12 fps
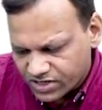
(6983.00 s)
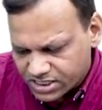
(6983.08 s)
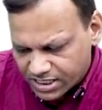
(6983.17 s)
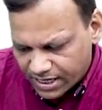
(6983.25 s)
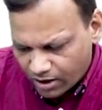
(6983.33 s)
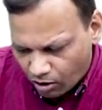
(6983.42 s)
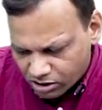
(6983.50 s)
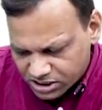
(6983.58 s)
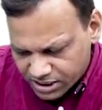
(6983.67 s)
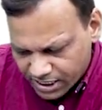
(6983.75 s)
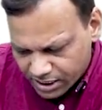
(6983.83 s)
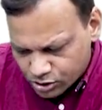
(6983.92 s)
which can
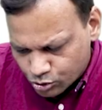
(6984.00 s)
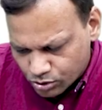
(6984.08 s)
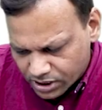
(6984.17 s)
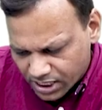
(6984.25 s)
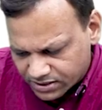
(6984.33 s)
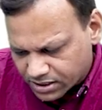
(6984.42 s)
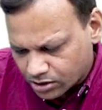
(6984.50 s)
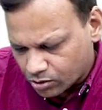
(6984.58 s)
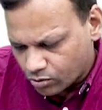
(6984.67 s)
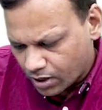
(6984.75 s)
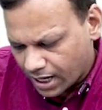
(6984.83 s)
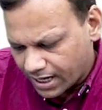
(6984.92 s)
oxidize uric acid
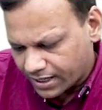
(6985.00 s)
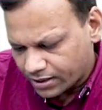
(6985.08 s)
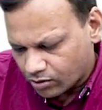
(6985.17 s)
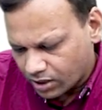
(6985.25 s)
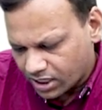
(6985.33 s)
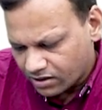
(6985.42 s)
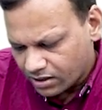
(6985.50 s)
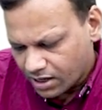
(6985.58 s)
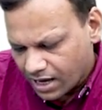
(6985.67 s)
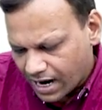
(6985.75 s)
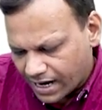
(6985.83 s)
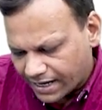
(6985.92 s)
to allantoin,
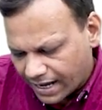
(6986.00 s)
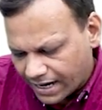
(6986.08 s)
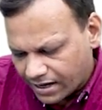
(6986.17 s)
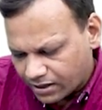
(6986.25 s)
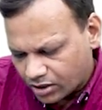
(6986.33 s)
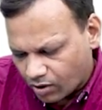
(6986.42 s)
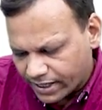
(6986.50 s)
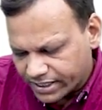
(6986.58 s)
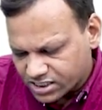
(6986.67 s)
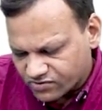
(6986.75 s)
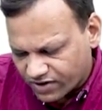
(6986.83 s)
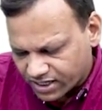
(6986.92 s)
and
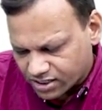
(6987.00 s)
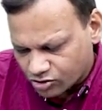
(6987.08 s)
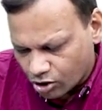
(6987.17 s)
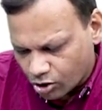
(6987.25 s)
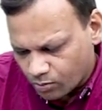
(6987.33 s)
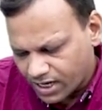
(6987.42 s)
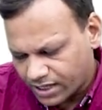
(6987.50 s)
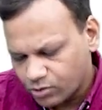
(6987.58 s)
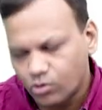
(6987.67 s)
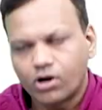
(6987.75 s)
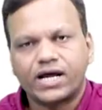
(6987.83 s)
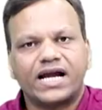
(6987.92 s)
allantoin is water soluble
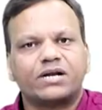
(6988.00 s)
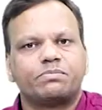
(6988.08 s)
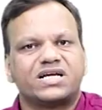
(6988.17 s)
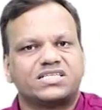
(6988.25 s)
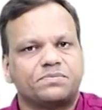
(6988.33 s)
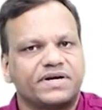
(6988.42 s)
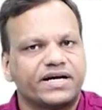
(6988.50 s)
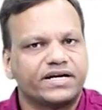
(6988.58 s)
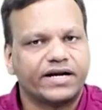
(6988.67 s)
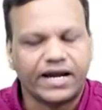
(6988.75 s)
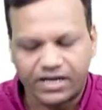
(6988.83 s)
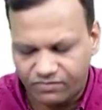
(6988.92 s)
and do not get
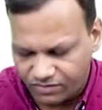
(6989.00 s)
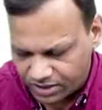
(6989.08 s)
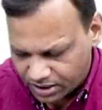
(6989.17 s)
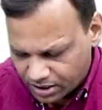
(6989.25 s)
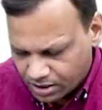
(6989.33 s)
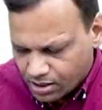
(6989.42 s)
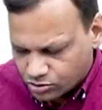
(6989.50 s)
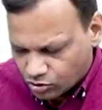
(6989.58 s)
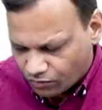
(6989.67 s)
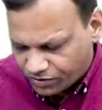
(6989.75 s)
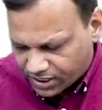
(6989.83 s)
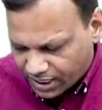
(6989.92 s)
precipitated anywhere.
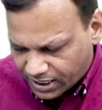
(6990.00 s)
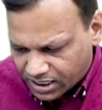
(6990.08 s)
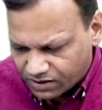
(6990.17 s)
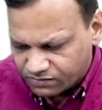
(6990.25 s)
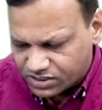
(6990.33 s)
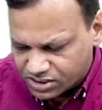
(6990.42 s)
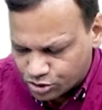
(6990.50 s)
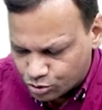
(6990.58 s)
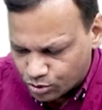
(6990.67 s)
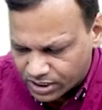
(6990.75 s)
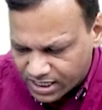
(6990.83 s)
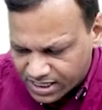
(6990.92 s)
So we can give this
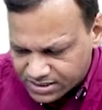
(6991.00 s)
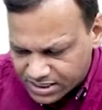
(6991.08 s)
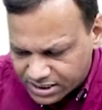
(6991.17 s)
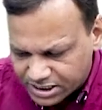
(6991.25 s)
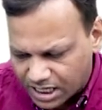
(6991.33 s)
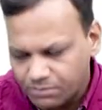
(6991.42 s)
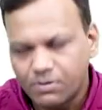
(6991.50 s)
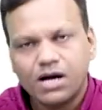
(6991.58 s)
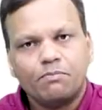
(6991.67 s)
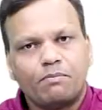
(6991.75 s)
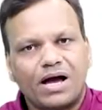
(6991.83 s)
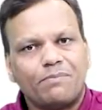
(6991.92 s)
uricase enzyme
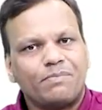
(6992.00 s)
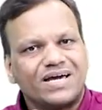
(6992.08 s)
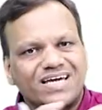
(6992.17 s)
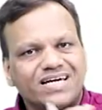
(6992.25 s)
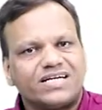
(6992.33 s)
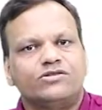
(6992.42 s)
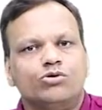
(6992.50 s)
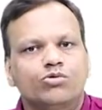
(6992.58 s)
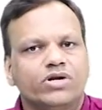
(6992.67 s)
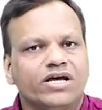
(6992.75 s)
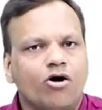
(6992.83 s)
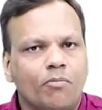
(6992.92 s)
by making it
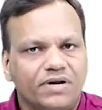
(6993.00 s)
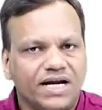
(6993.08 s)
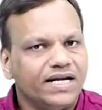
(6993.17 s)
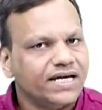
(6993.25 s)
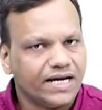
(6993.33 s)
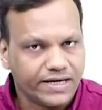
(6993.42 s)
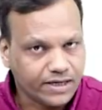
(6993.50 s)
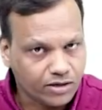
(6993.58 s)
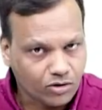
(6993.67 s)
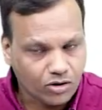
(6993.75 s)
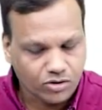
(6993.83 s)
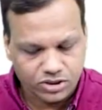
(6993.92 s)
through recombinant DNA
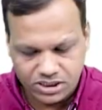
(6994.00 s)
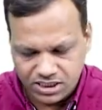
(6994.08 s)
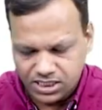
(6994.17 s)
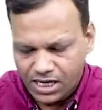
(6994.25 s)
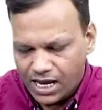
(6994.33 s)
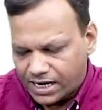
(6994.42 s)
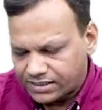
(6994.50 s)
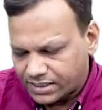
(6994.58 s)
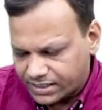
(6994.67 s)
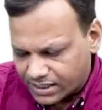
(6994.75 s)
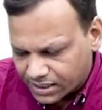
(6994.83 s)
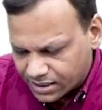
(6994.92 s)
technology, and
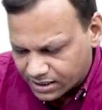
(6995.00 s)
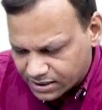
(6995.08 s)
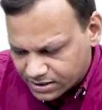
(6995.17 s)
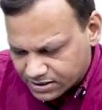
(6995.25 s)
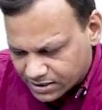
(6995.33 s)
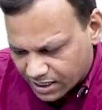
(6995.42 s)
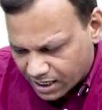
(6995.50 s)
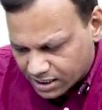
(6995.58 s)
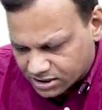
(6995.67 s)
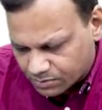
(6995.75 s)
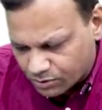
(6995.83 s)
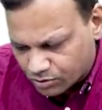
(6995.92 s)
the drug is
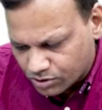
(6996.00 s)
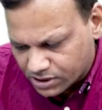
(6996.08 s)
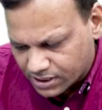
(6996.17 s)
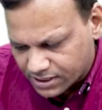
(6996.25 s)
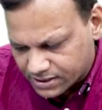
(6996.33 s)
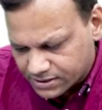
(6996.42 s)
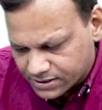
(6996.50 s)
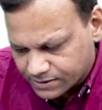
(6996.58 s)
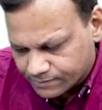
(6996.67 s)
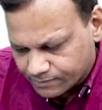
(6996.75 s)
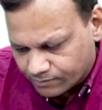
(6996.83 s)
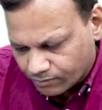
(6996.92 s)
rasburicase.